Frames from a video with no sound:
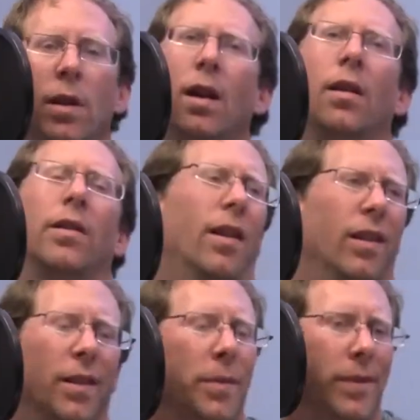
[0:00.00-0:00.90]
No.
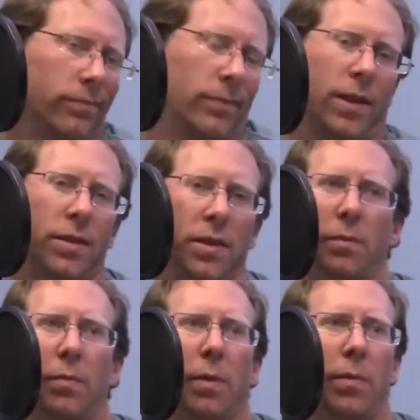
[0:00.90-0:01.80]
I mean, it's
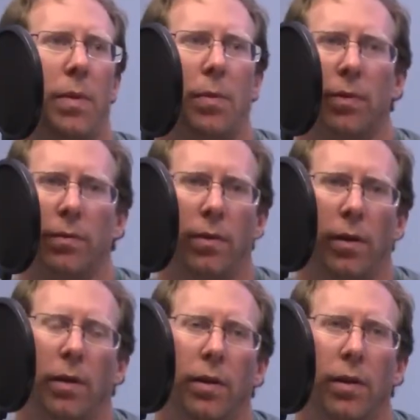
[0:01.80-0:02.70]
just people,
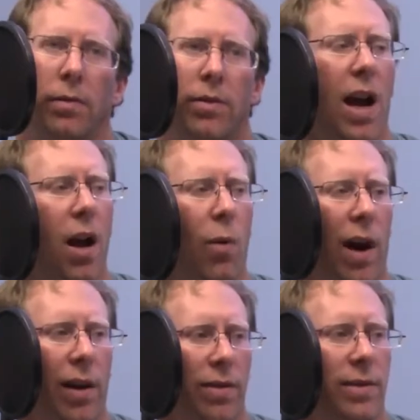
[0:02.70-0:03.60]

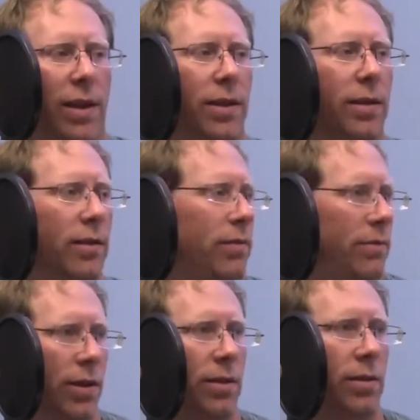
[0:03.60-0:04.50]
DIYers tend to
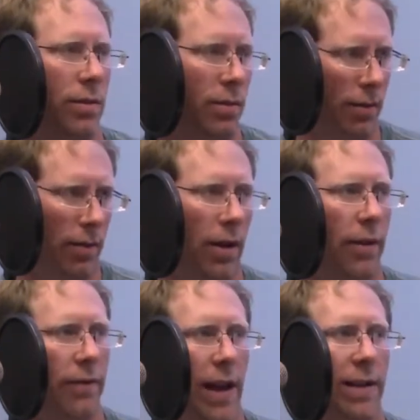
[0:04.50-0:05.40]
just
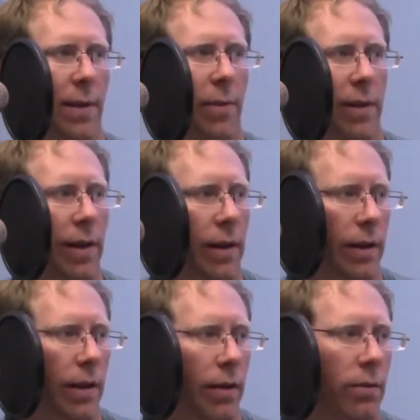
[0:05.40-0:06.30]
love that type of thing,